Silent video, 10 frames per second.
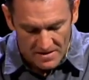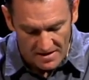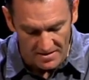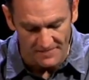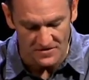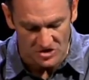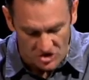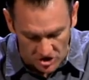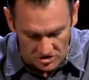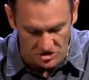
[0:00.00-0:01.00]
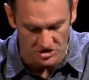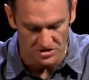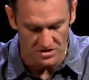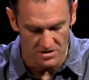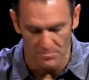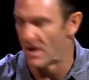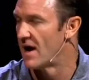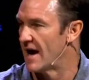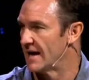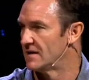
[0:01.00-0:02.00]
They left a church
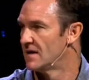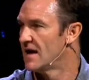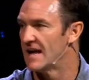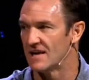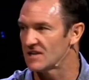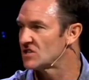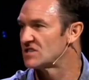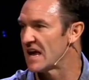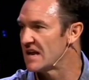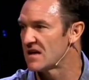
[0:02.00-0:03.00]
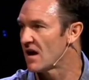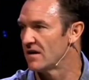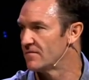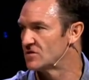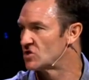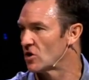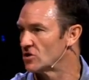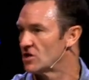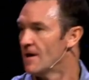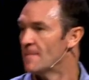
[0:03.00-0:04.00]
behind. And not just any kind of a
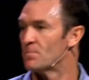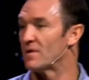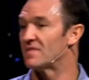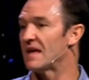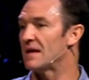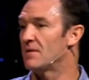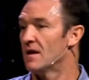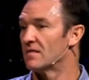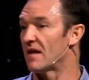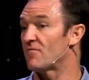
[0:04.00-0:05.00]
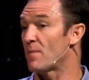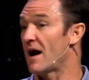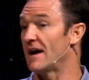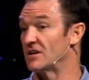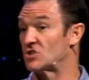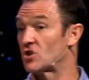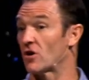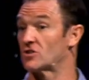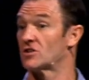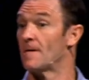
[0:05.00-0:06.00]
church, but they left behind a
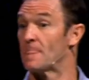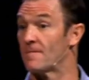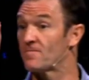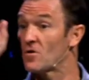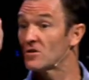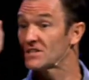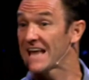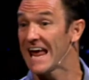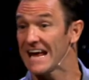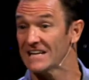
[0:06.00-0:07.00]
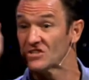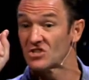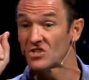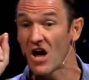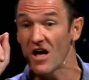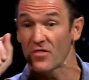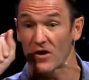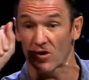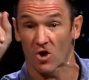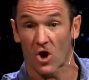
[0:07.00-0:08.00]
church that firsthand saw
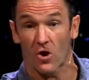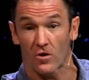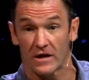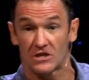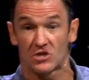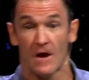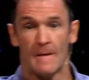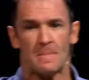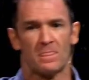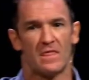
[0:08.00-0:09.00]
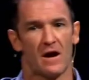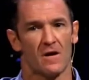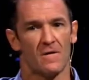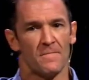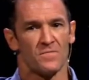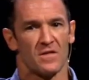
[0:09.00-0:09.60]
their courage, their